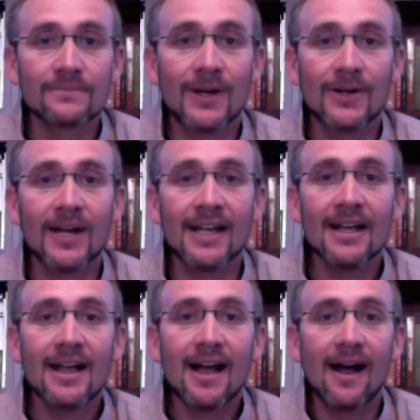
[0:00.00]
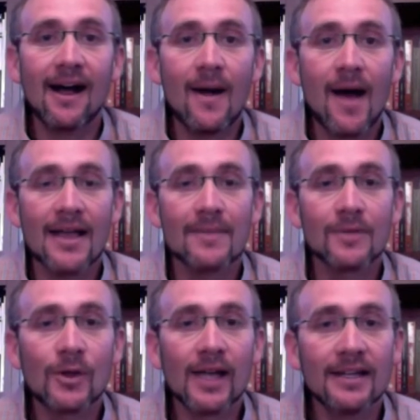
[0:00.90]
All right, uh, I am
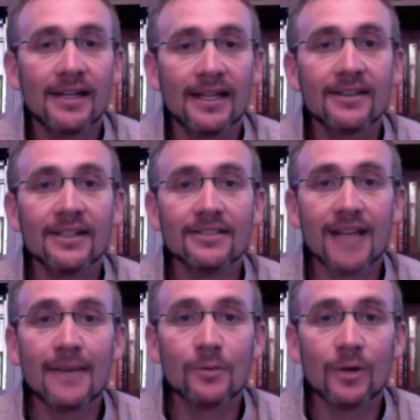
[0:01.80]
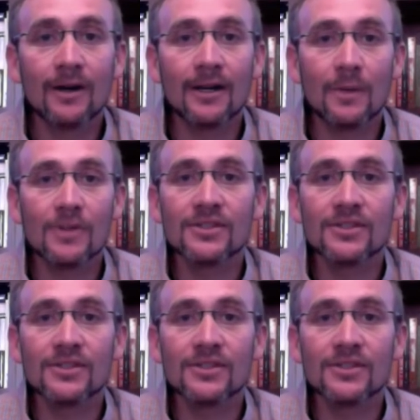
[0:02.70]
located in the library most